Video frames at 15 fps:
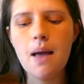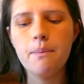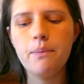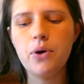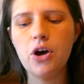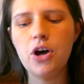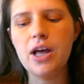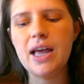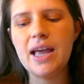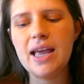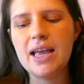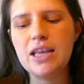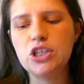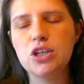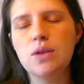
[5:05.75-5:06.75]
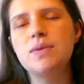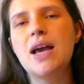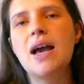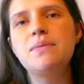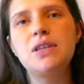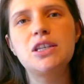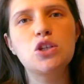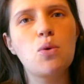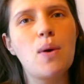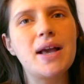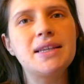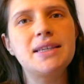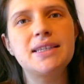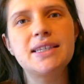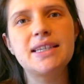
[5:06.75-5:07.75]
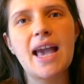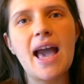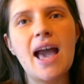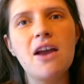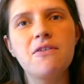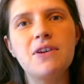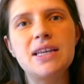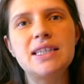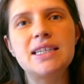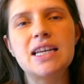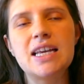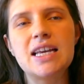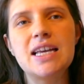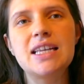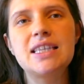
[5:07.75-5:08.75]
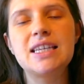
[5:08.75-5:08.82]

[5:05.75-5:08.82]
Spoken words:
But sometimes it's quite scary to